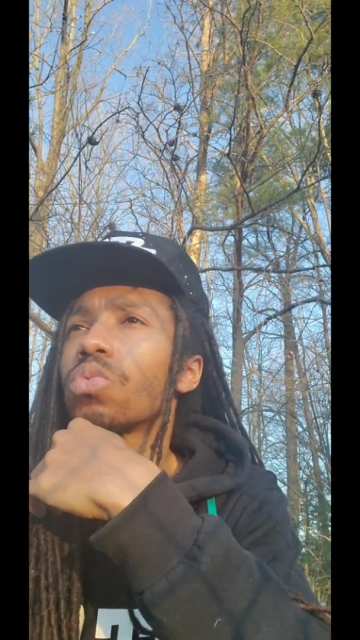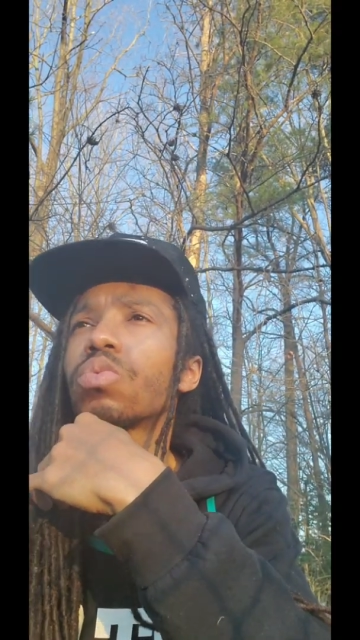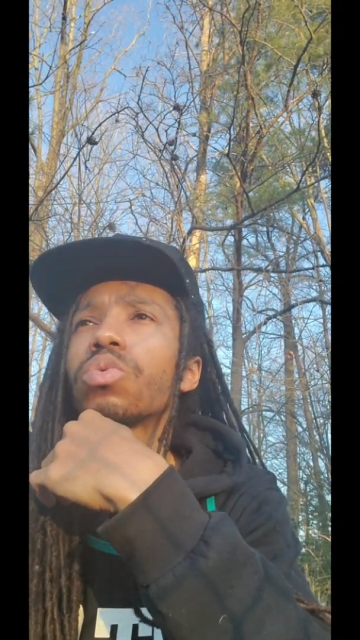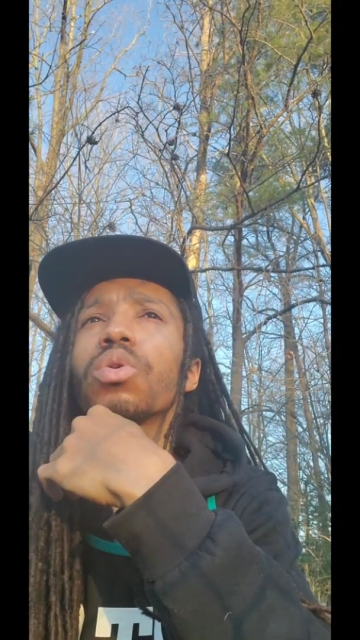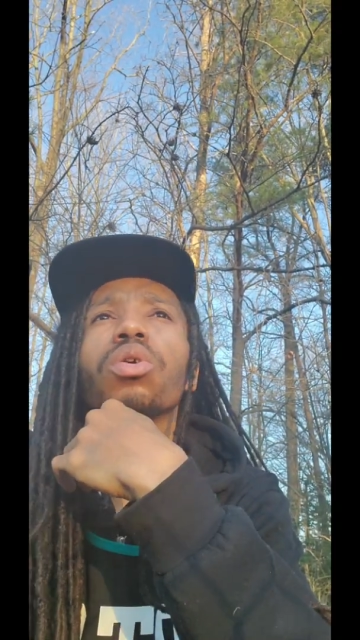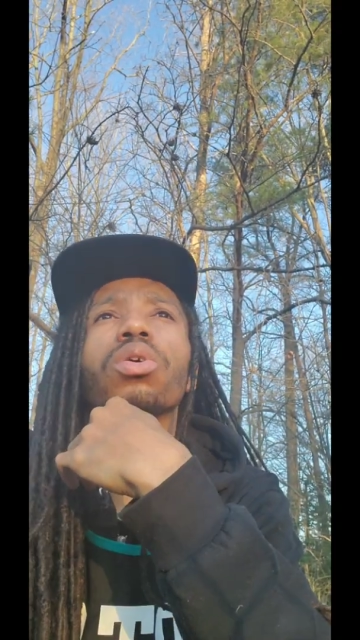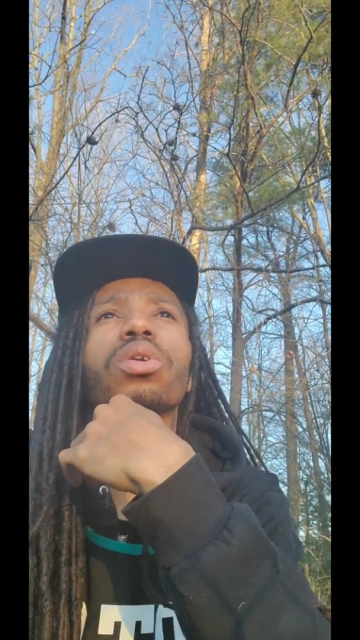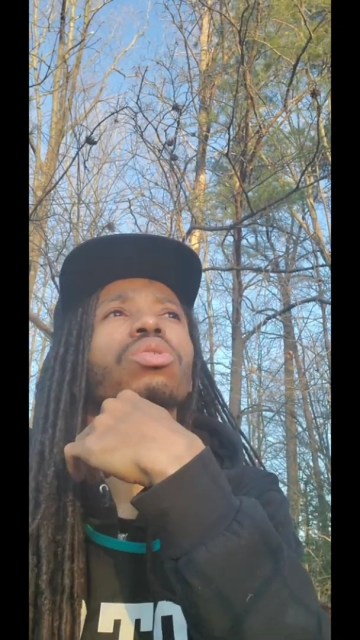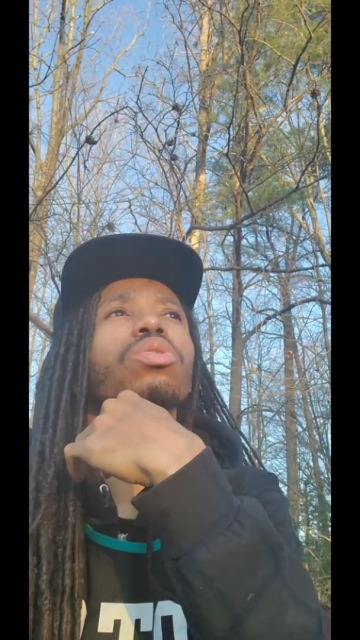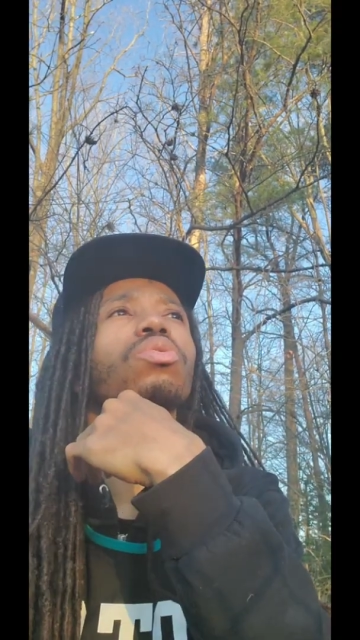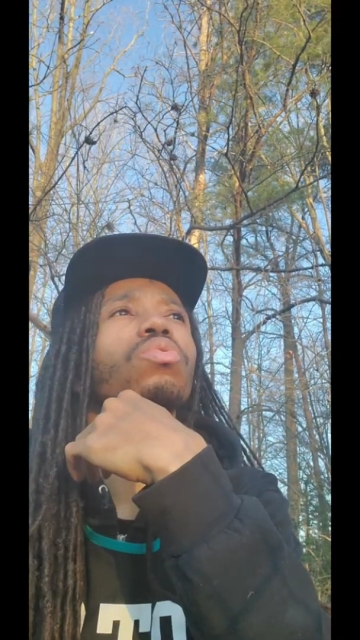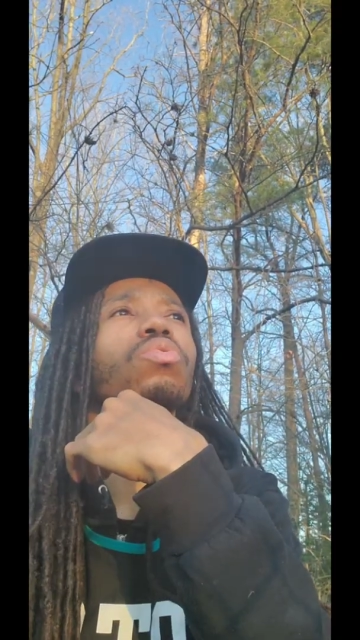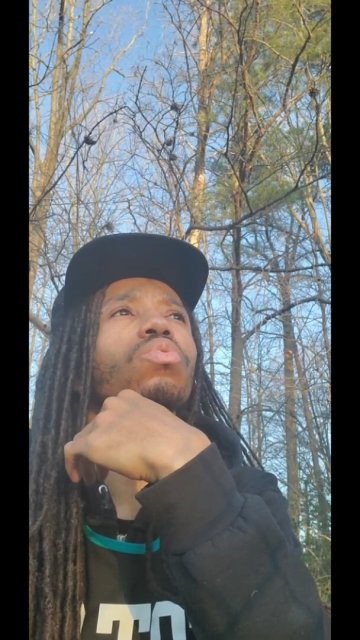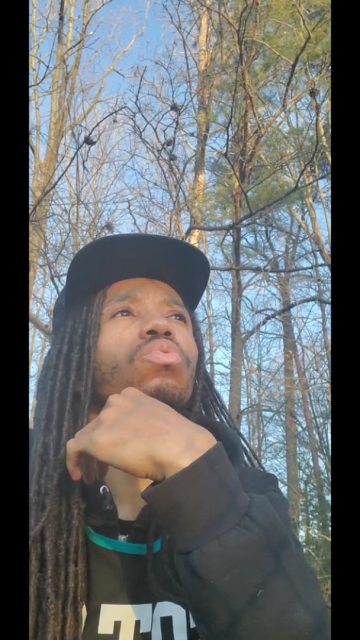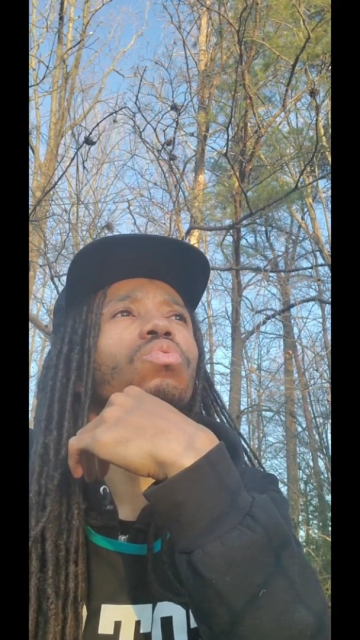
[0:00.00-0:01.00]
32
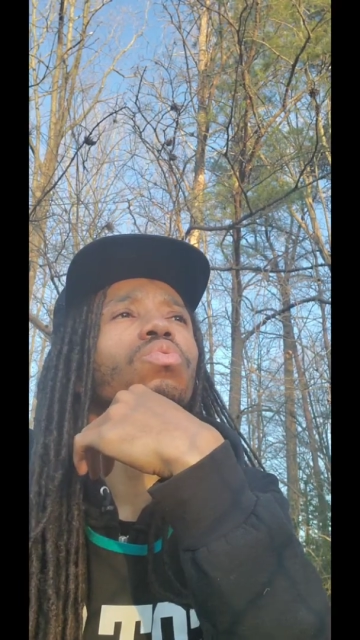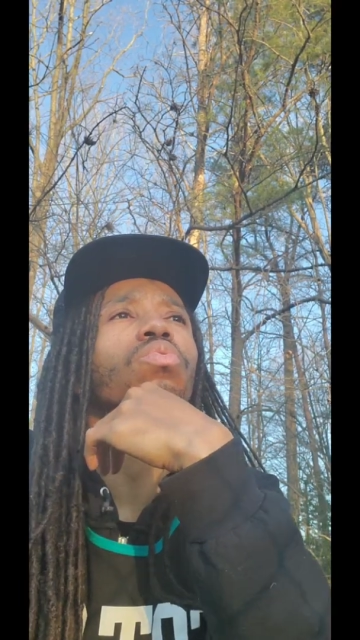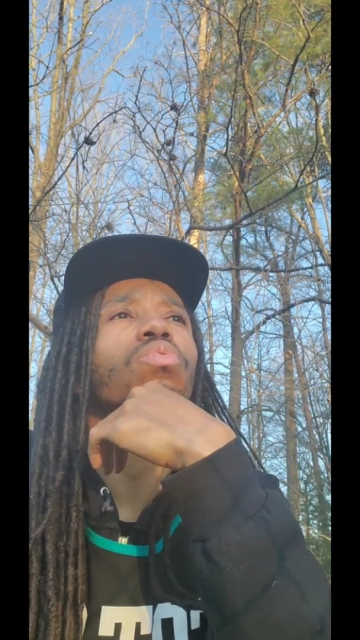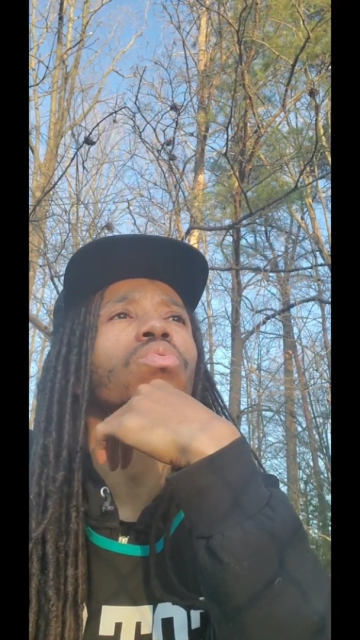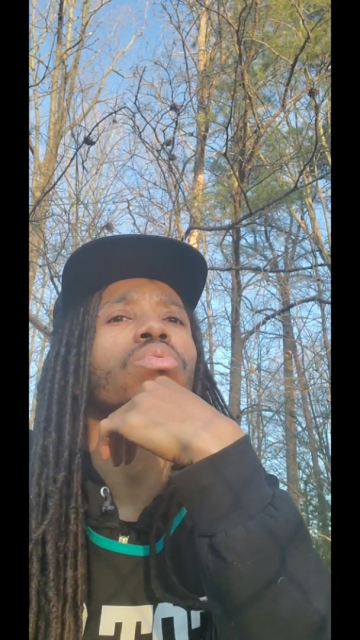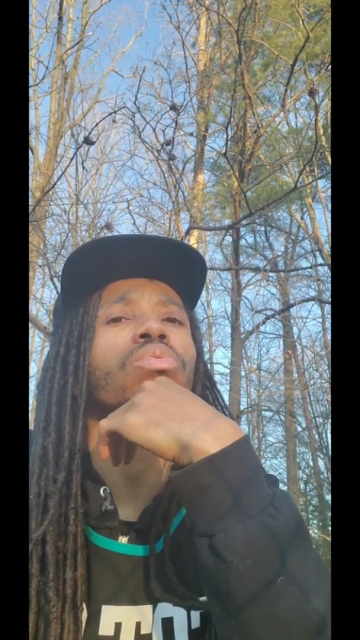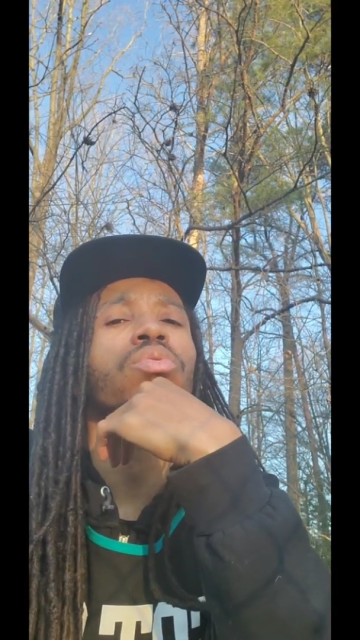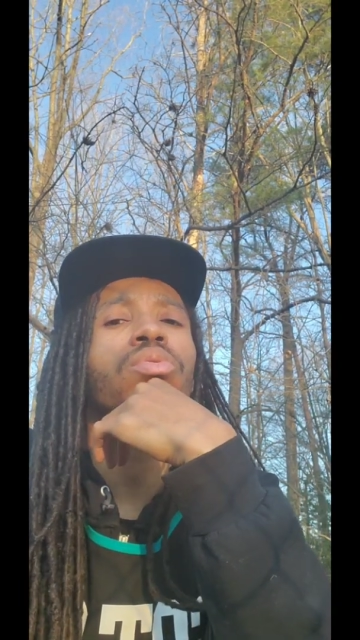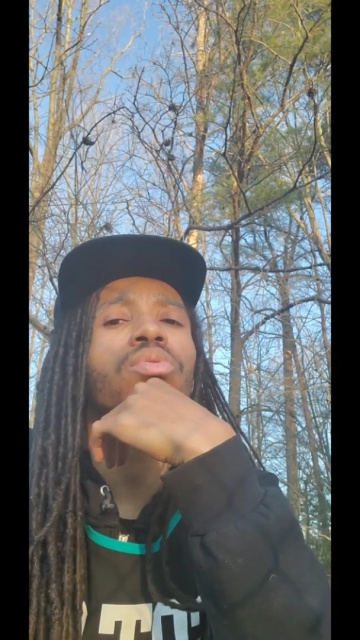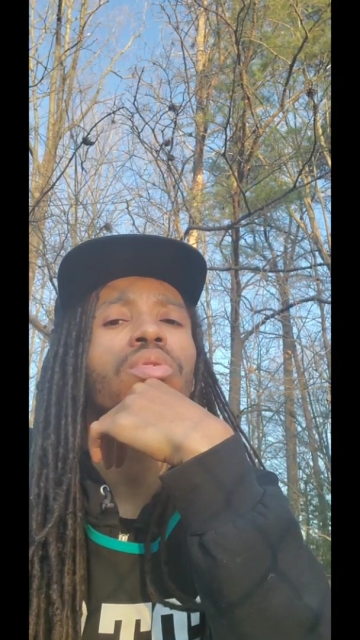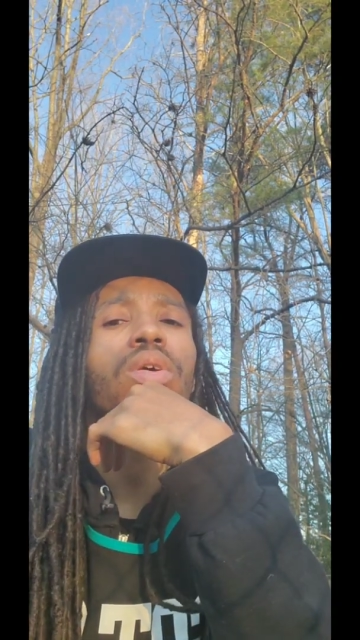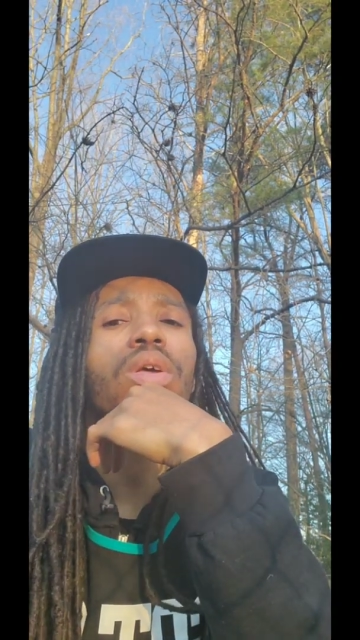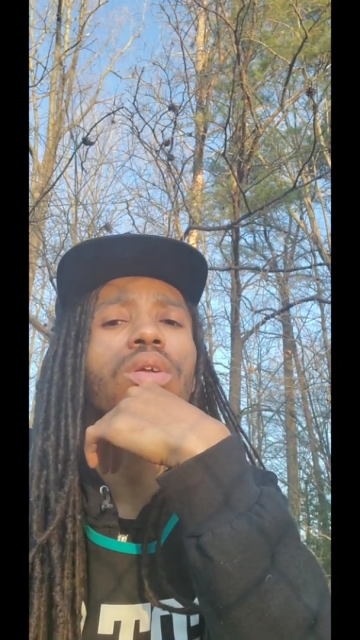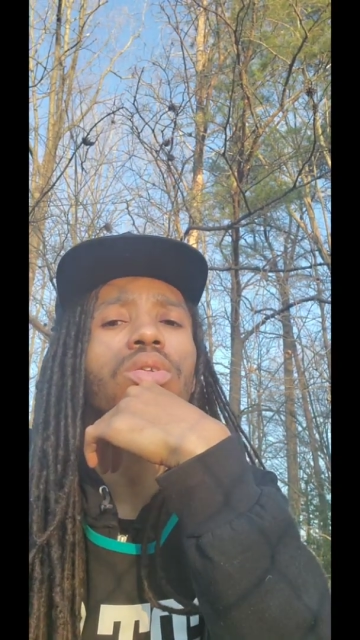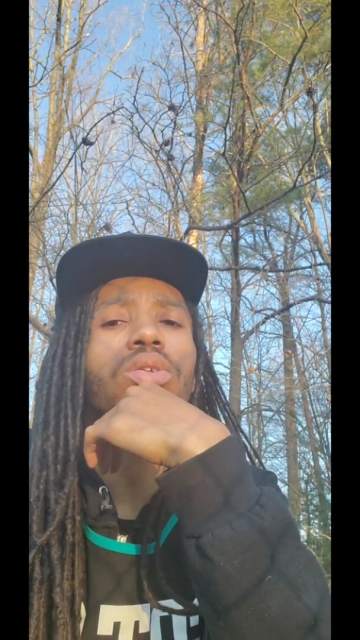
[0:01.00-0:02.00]

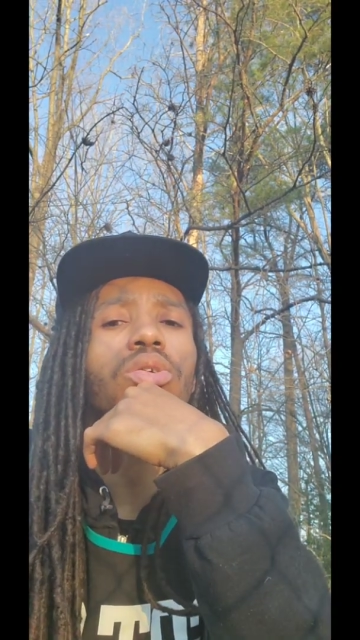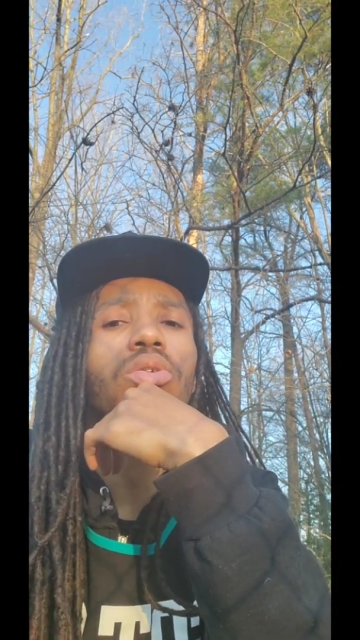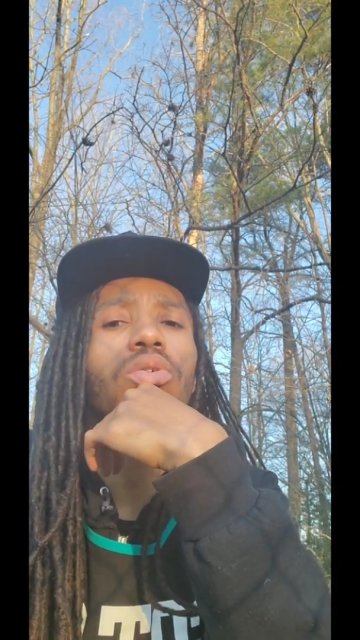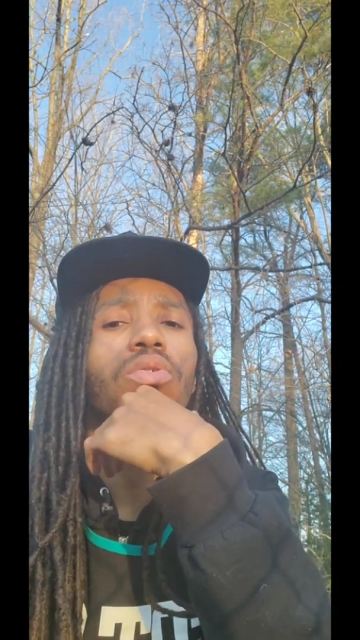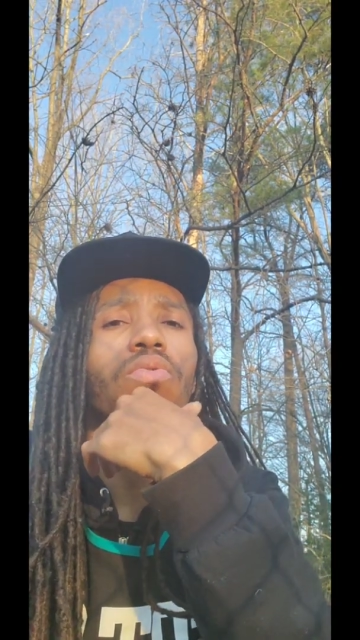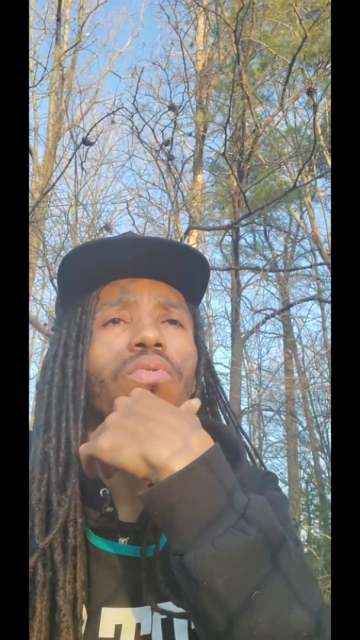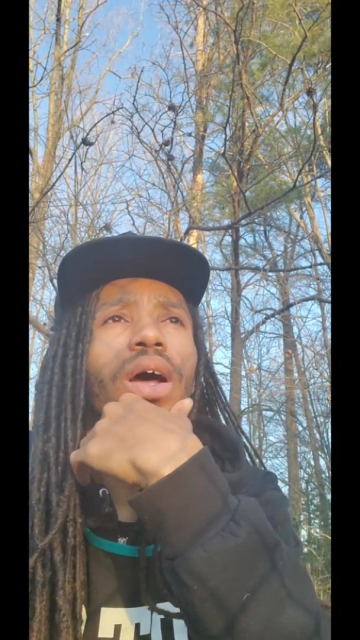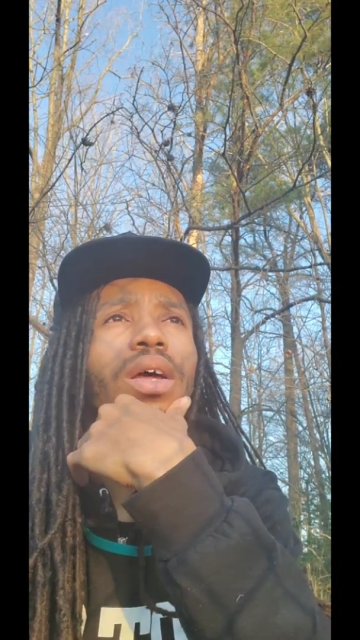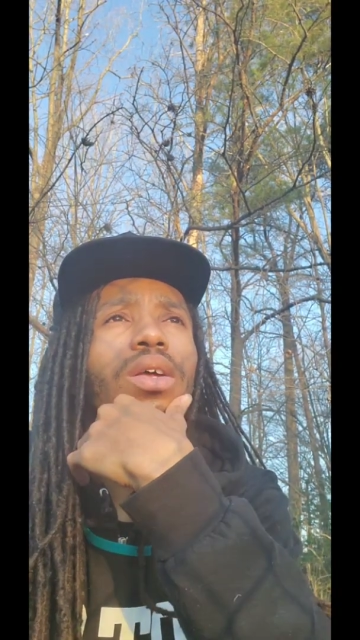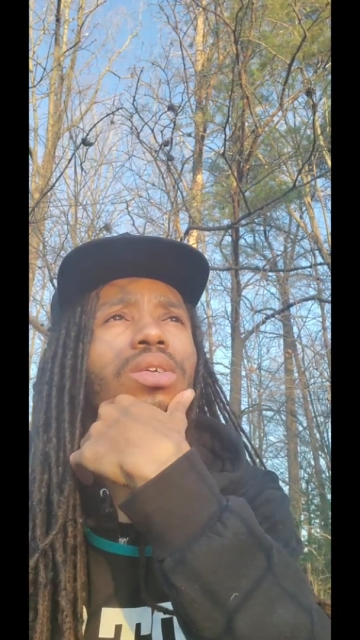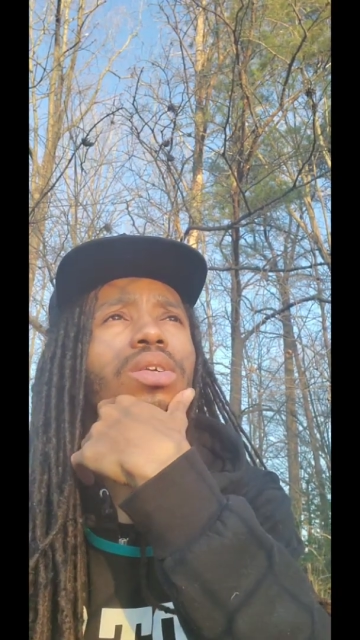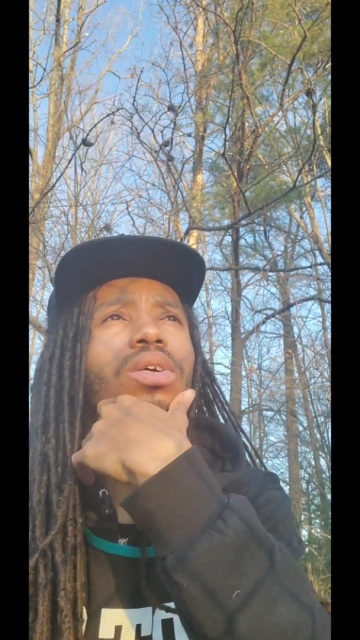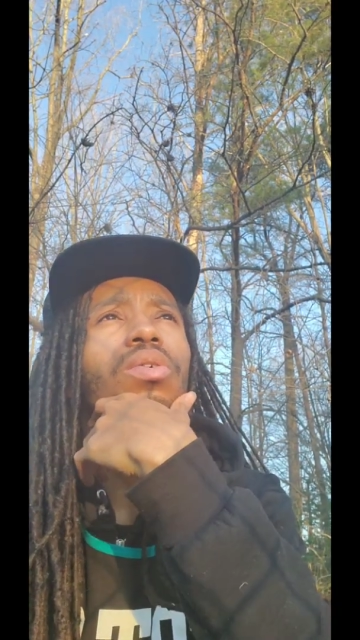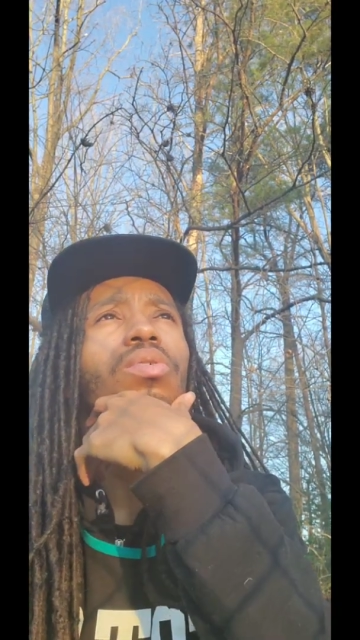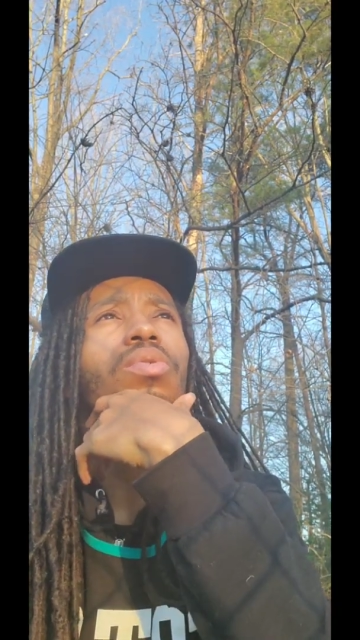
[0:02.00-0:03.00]
in June, right?
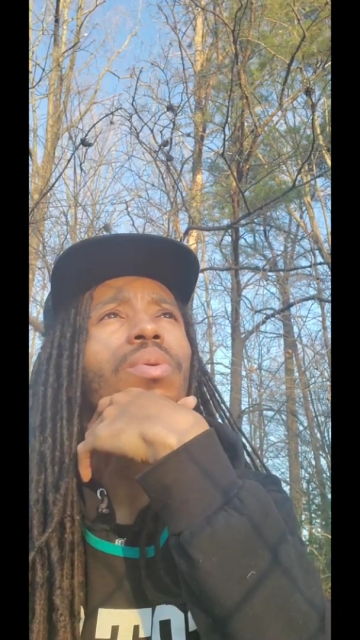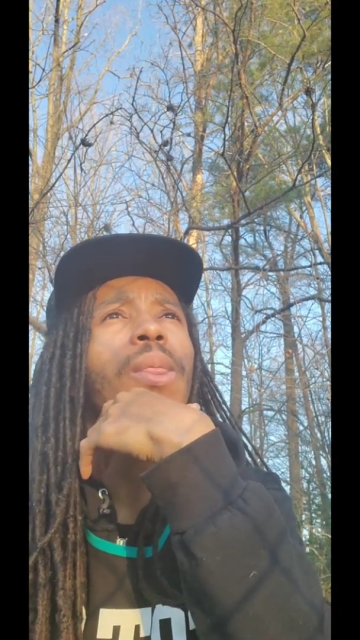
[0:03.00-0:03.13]
So